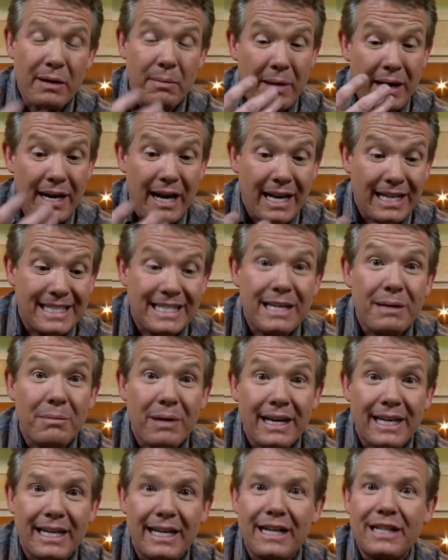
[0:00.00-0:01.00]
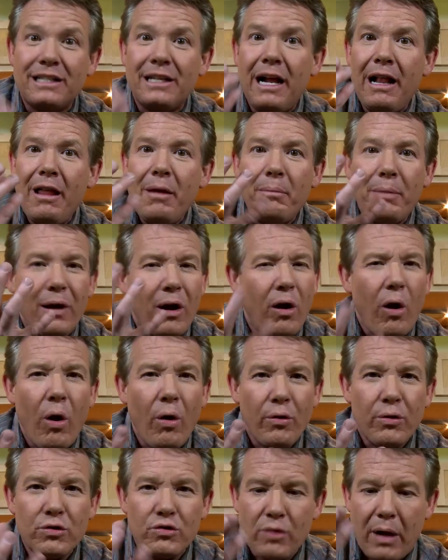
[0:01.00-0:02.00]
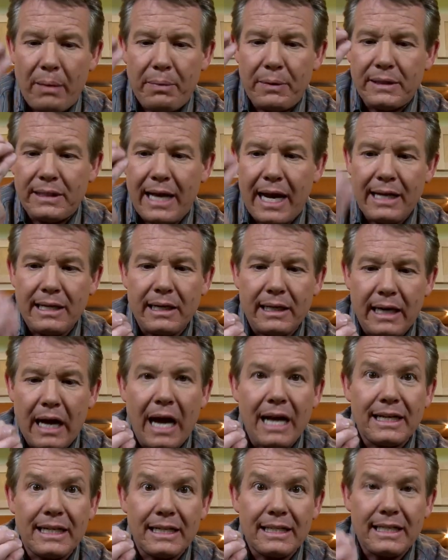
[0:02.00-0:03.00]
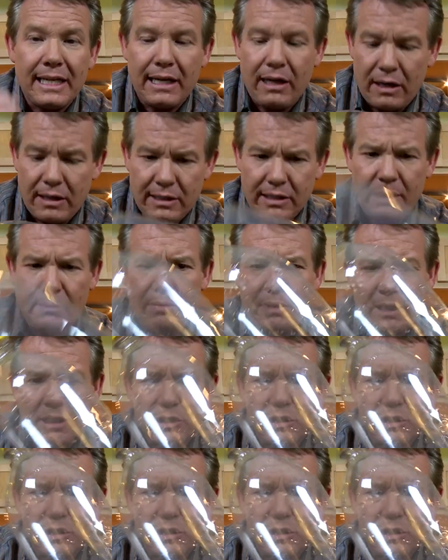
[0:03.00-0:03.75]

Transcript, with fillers: It may not seem like it is, but all those droplets had to condensate on something.